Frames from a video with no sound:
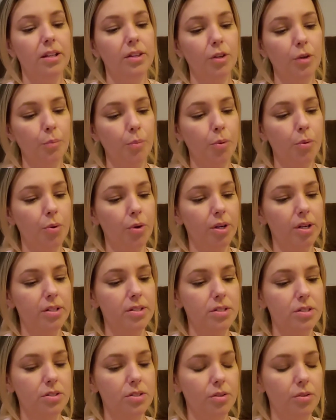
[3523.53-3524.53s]
They're
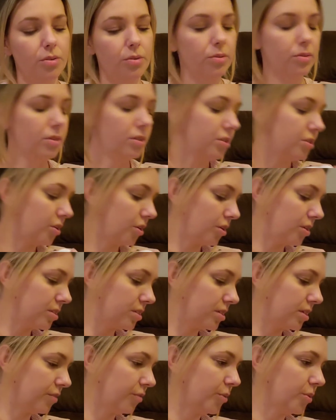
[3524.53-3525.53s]
porous, so the dirt
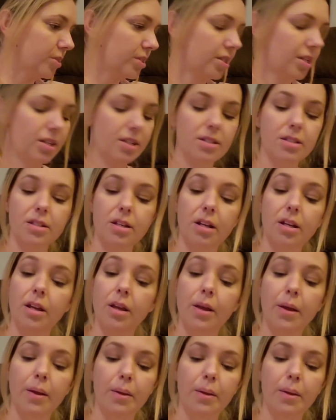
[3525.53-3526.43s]
and stuff will stick inside.